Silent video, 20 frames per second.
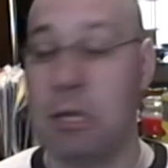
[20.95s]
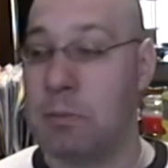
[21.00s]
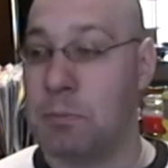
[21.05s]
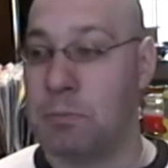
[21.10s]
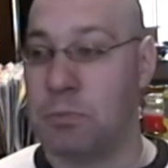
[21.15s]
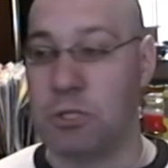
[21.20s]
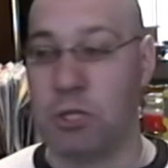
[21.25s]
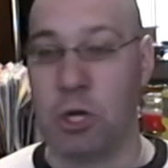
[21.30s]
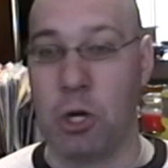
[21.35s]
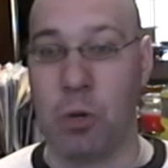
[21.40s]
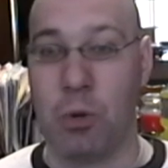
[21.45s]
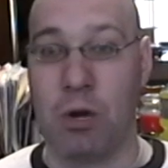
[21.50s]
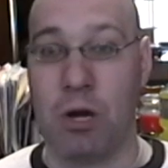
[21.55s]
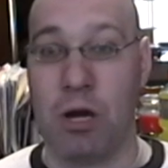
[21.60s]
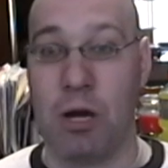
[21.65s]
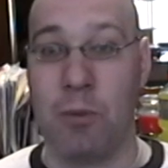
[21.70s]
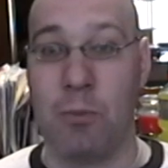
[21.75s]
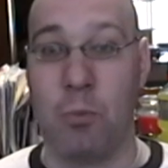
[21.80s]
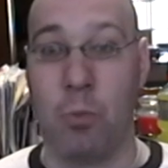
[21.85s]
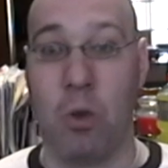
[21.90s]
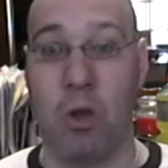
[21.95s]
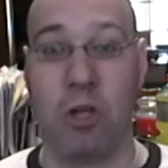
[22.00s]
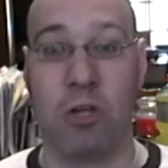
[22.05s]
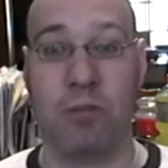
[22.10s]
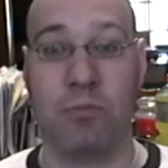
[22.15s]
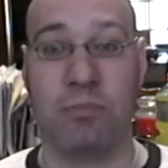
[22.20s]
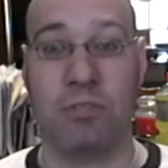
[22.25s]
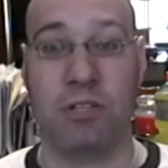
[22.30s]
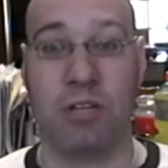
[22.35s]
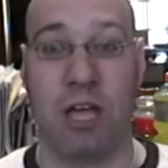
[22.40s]
So,
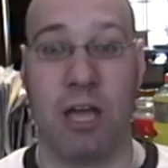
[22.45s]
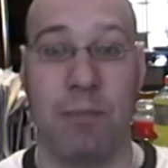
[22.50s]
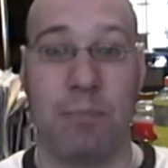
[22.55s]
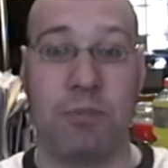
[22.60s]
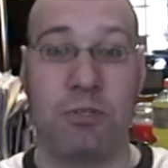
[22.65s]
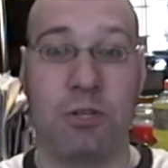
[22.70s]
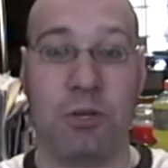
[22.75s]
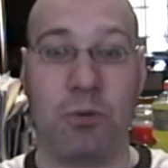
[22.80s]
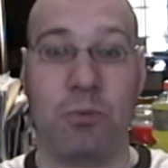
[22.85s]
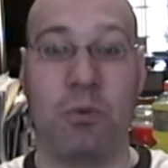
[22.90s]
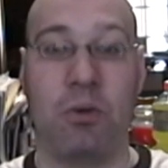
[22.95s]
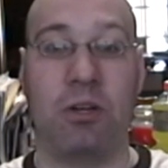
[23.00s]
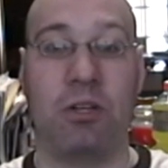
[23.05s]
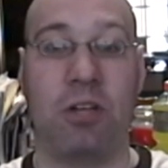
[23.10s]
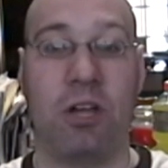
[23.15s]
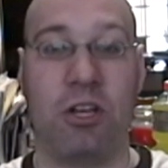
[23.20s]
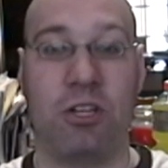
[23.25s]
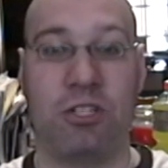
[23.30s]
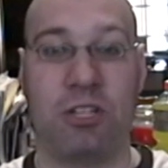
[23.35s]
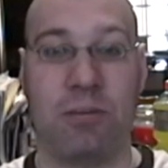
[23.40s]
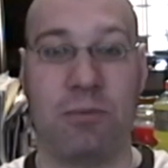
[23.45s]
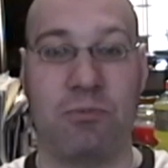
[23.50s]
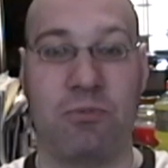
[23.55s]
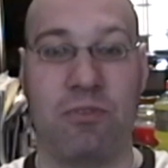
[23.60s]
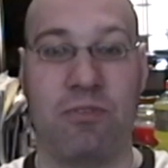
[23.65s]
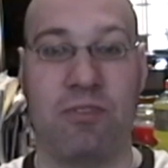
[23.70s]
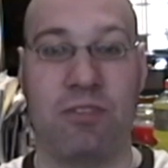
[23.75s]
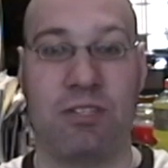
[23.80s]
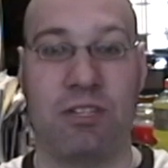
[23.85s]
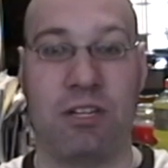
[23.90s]
welcome to Episode 1, Lost Gems
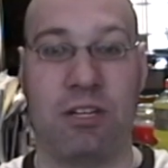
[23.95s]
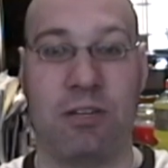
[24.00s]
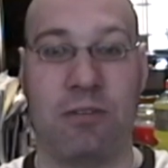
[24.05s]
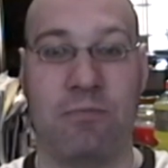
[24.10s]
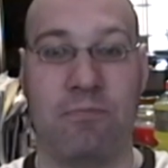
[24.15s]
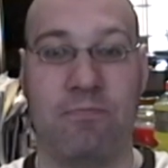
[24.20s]
Revisited.